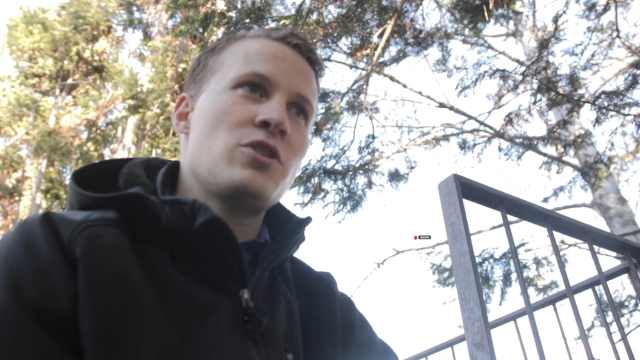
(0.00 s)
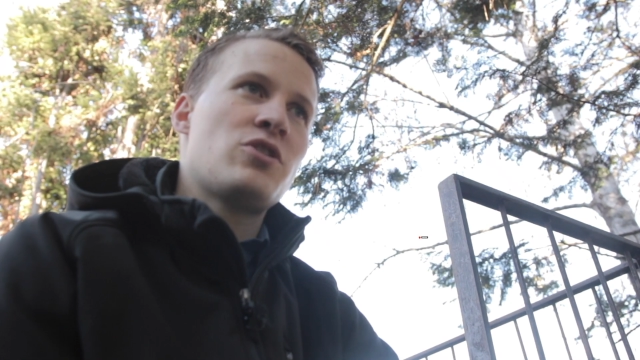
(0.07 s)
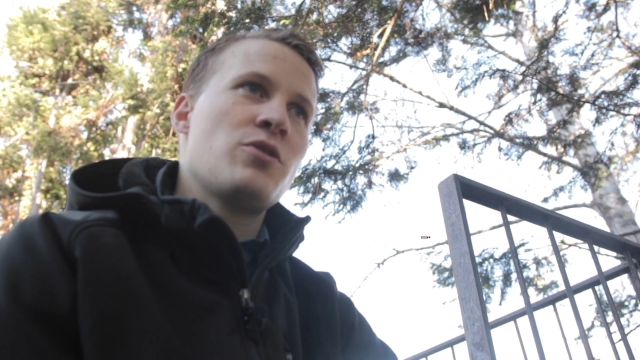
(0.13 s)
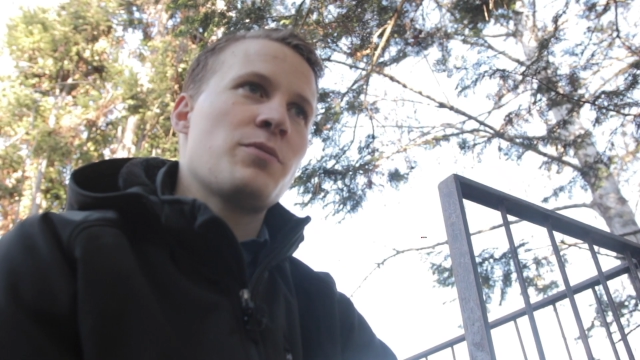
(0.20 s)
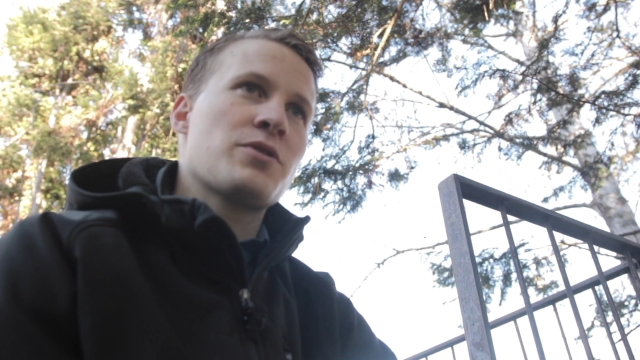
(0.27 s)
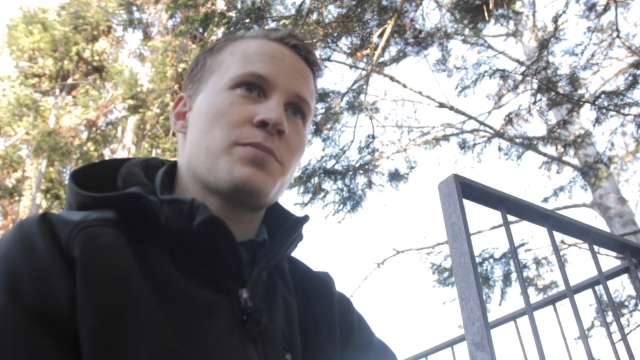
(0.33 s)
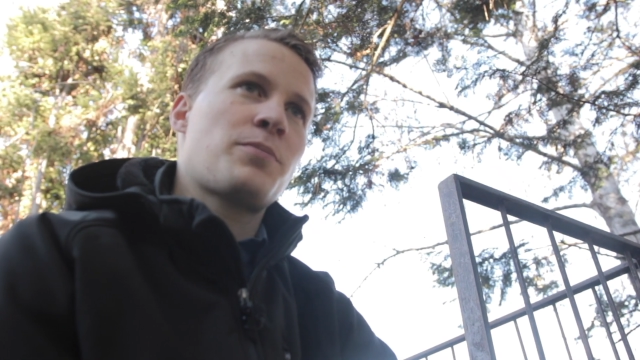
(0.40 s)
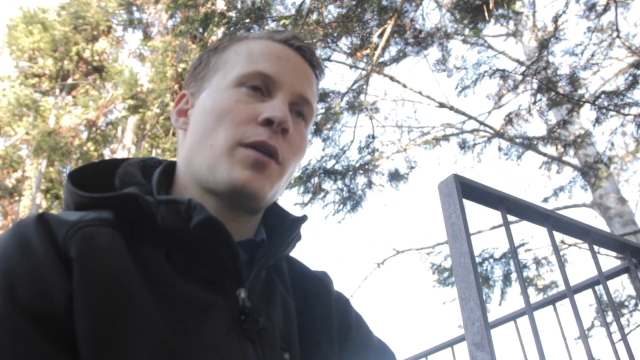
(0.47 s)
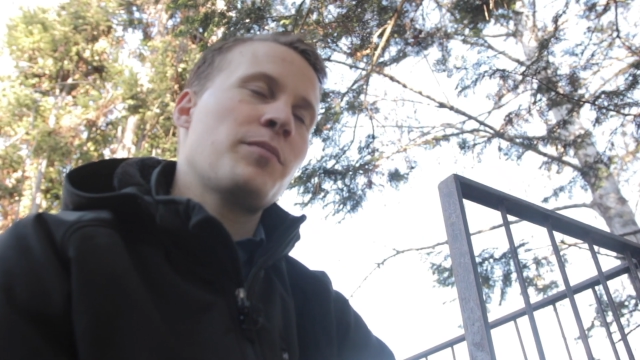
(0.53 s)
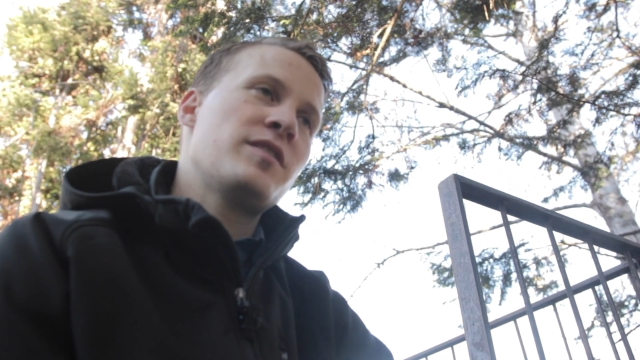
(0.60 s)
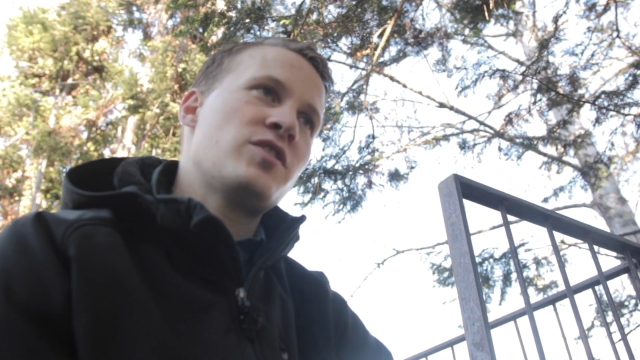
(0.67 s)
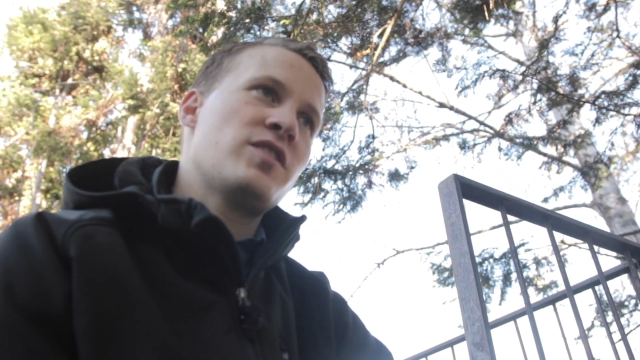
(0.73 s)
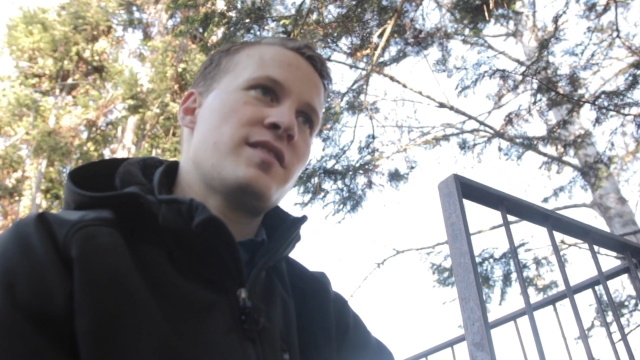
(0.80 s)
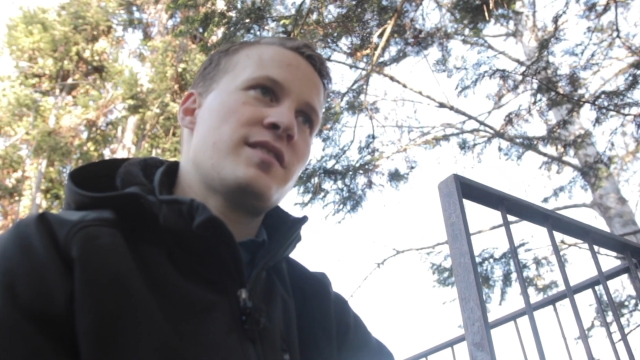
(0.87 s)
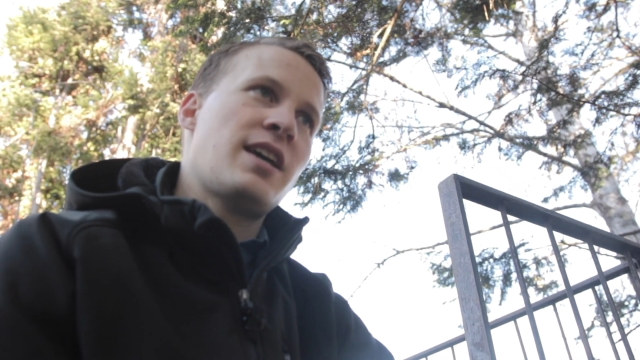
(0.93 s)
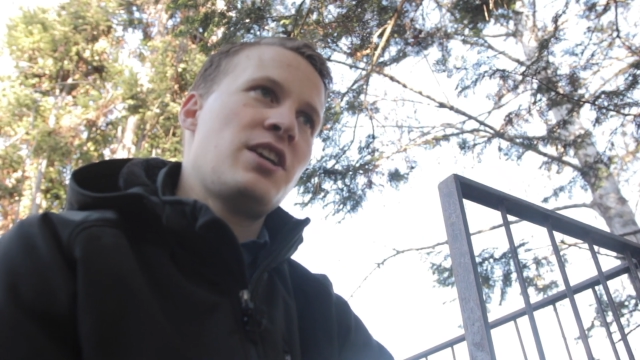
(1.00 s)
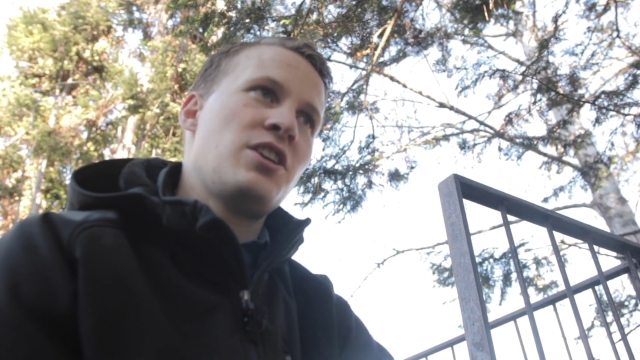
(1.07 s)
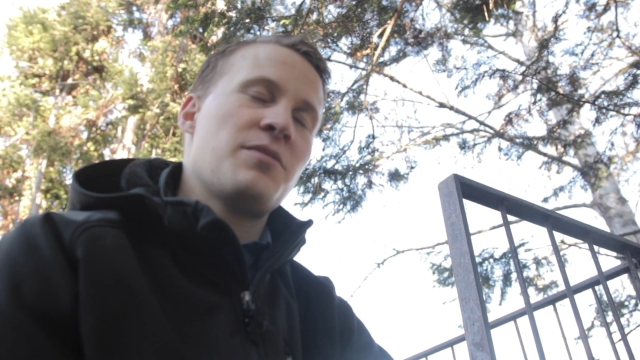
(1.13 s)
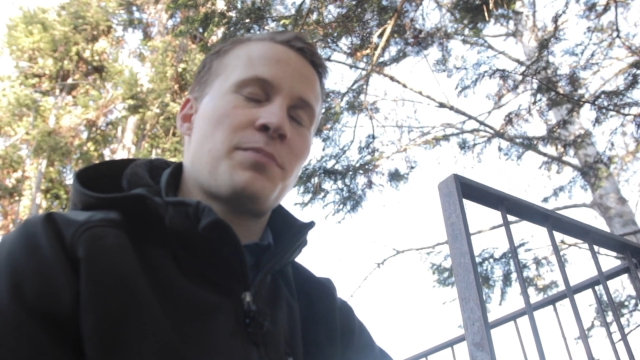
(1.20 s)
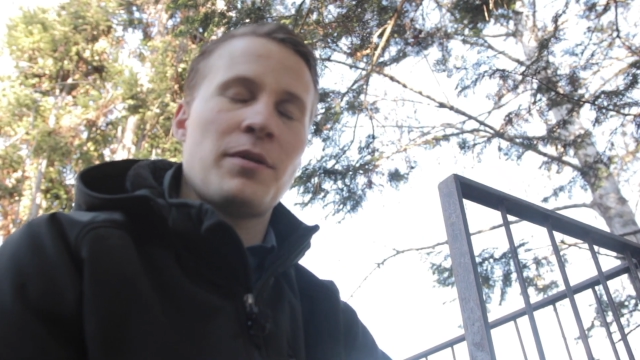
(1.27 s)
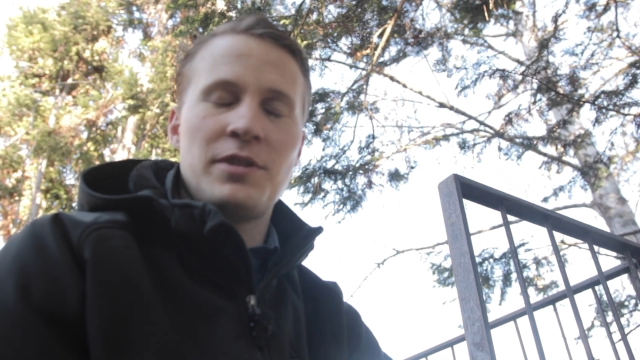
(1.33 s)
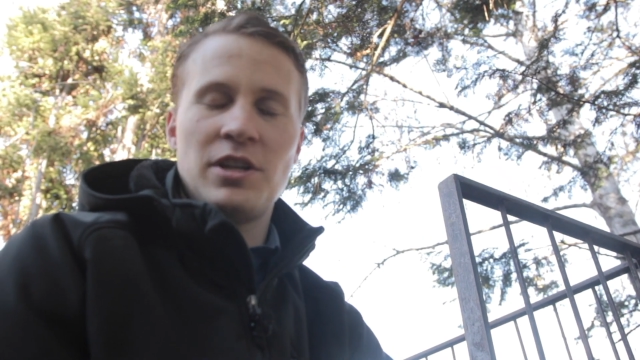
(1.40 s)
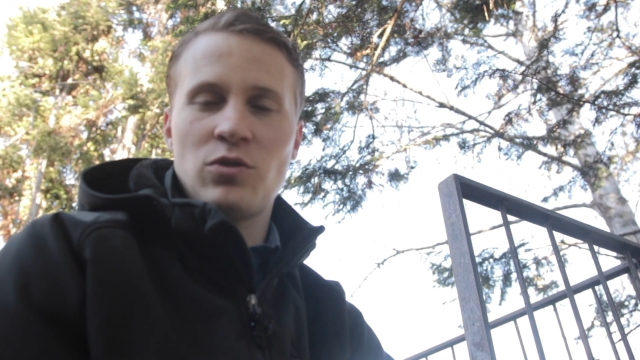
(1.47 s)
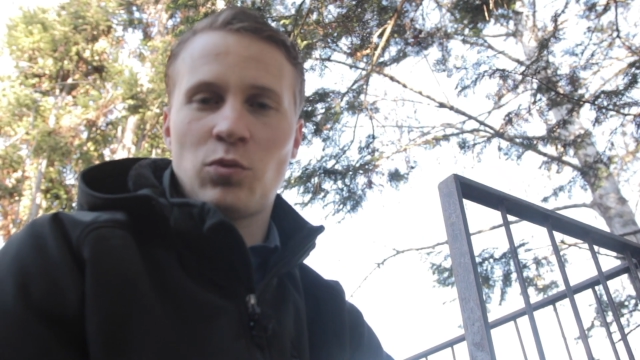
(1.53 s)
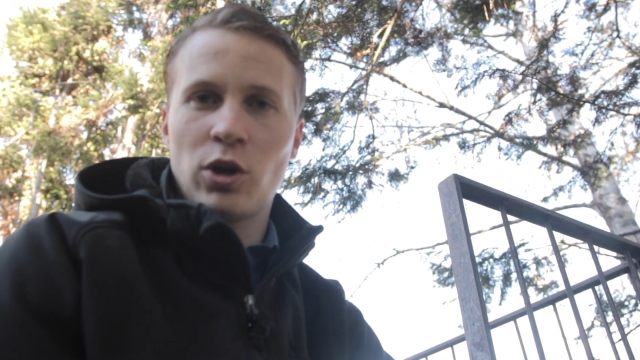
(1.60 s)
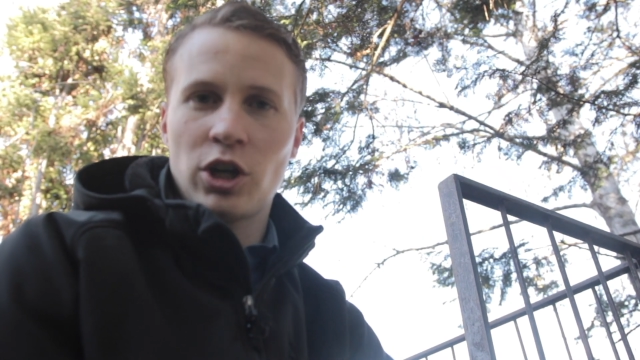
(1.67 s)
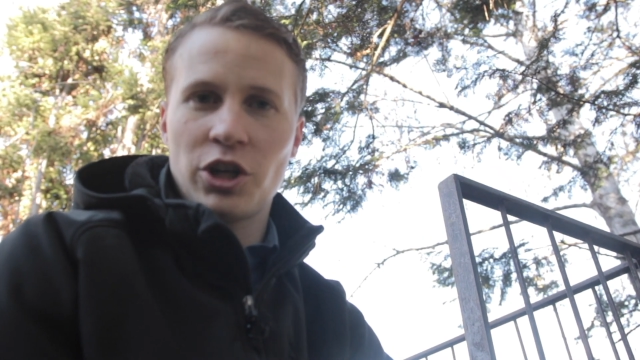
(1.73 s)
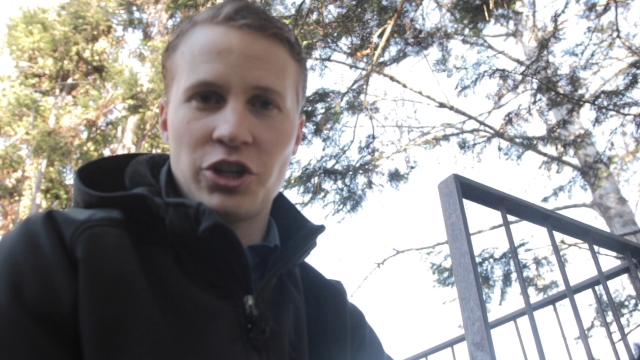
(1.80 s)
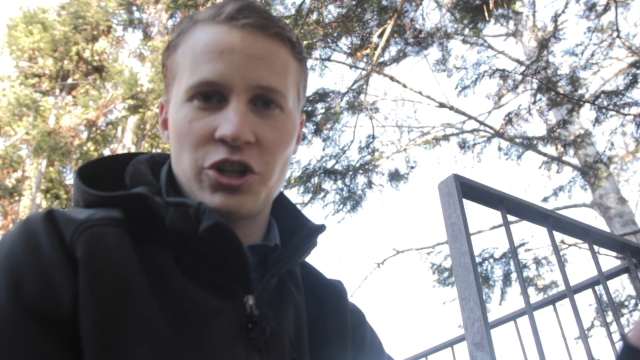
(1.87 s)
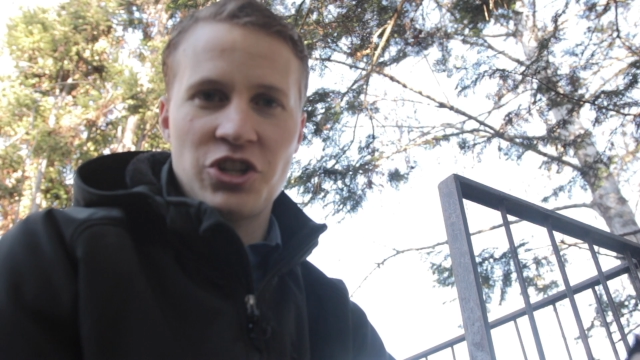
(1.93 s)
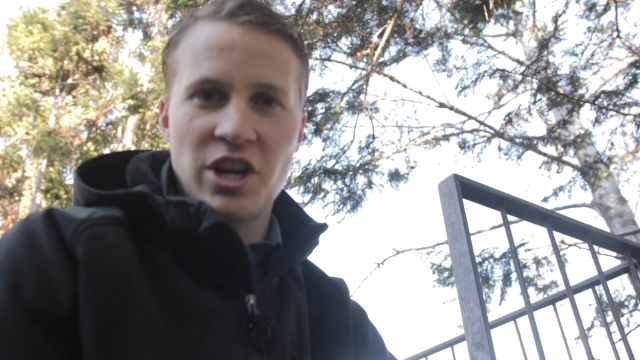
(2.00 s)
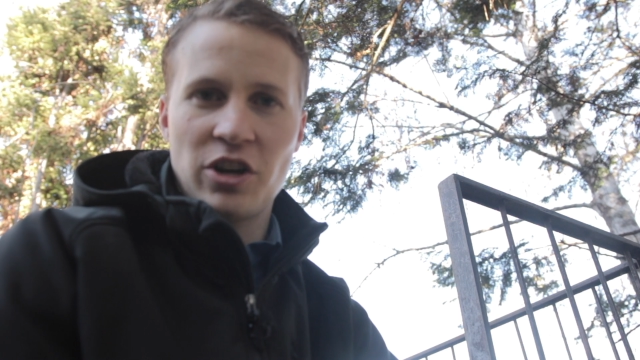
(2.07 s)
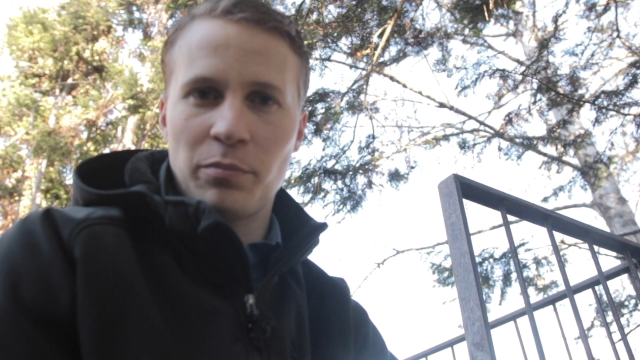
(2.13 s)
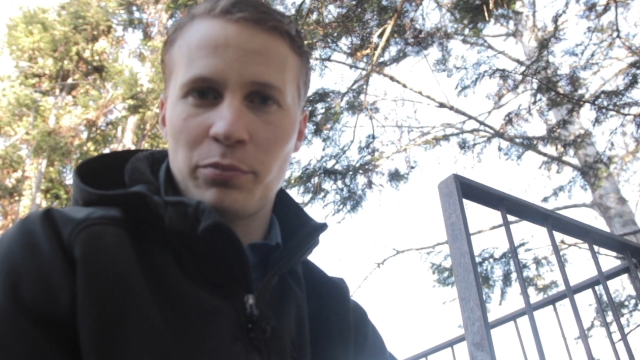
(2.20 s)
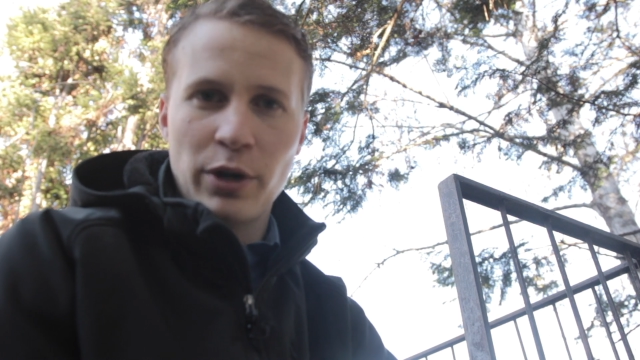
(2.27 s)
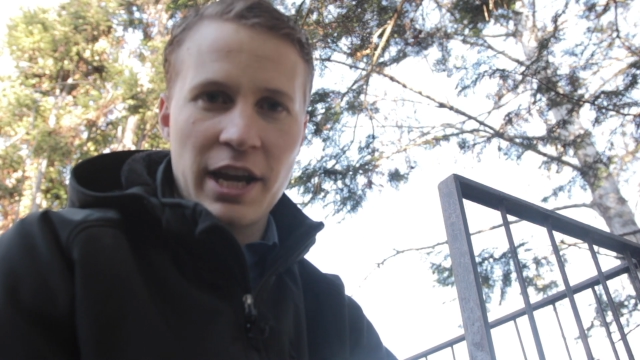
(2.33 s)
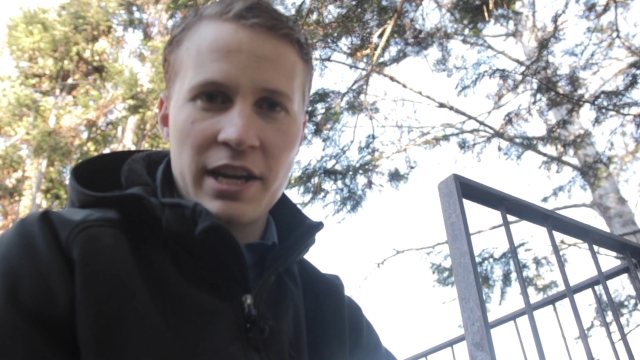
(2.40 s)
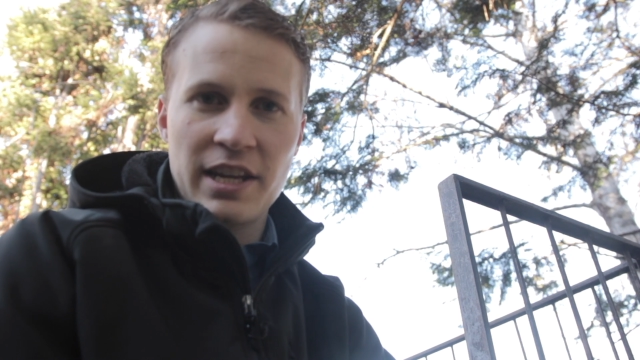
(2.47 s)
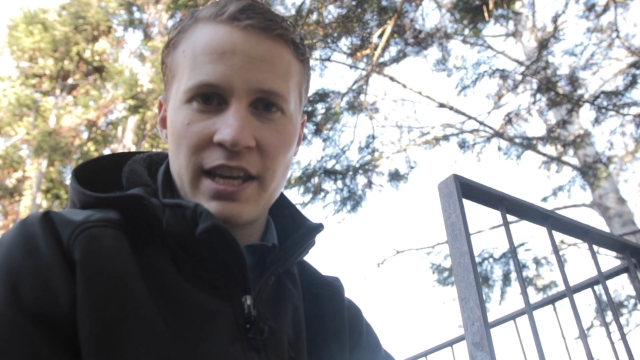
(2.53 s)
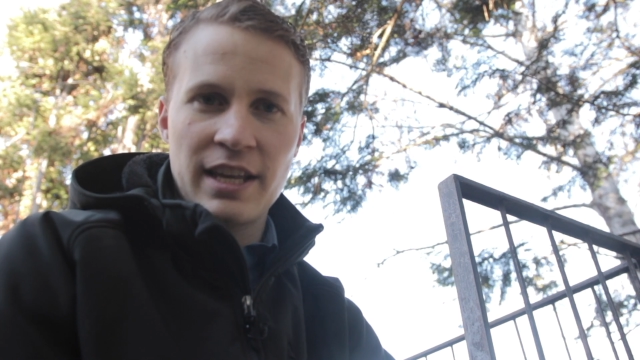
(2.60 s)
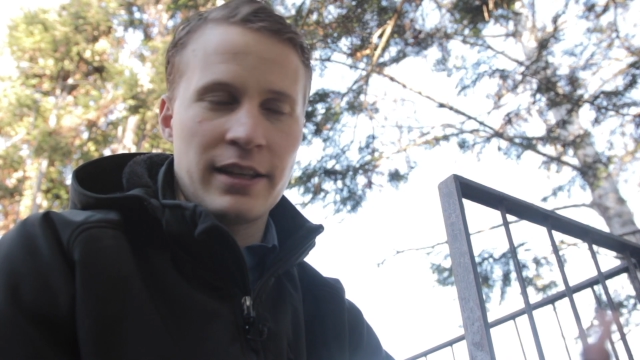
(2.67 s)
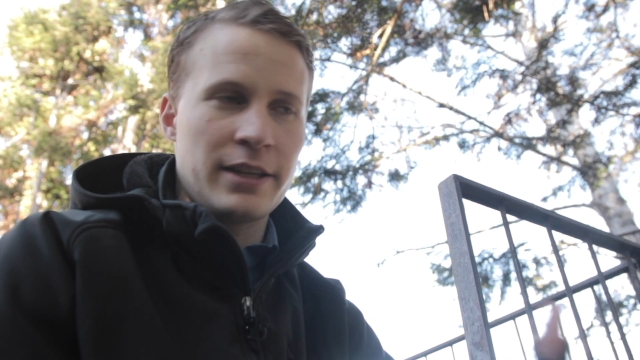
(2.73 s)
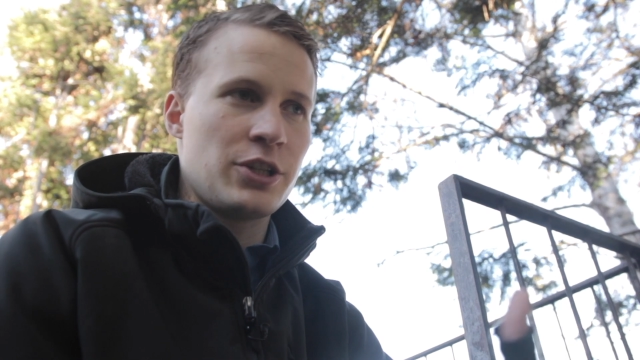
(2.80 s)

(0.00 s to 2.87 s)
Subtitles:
YouTubers would probably just say you probably need to work on your channel branding,